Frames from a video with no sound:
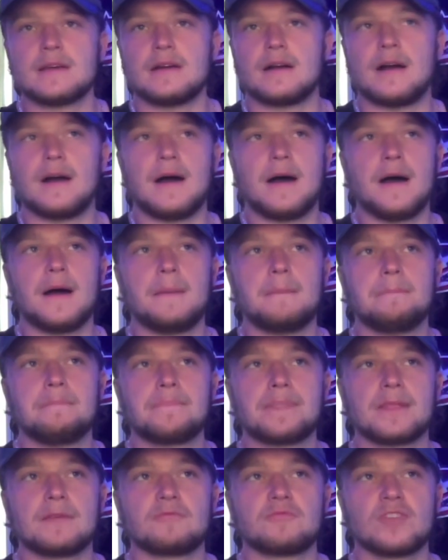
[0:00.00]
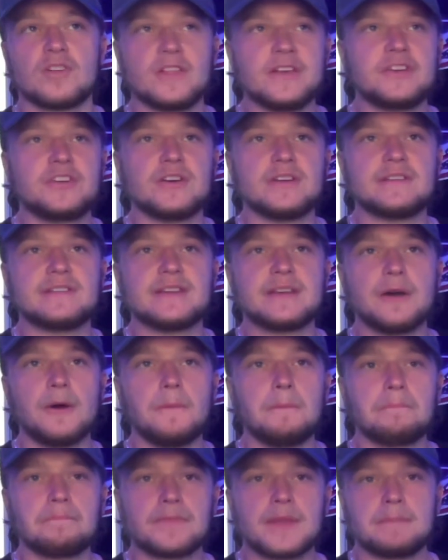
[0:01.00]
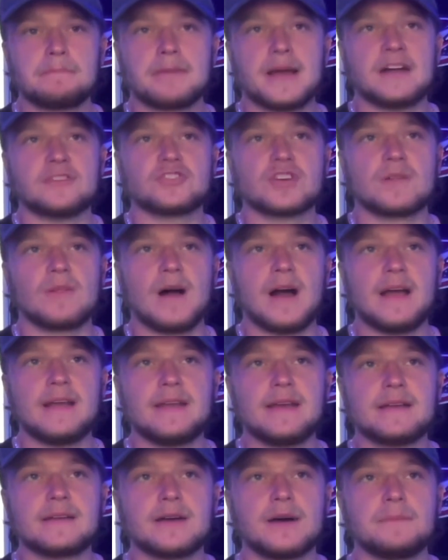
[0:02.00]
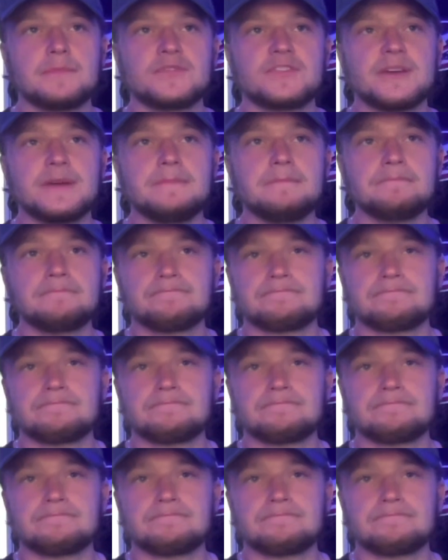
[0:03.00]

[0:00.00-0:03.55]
Really good deal. Patrik Laine comes in.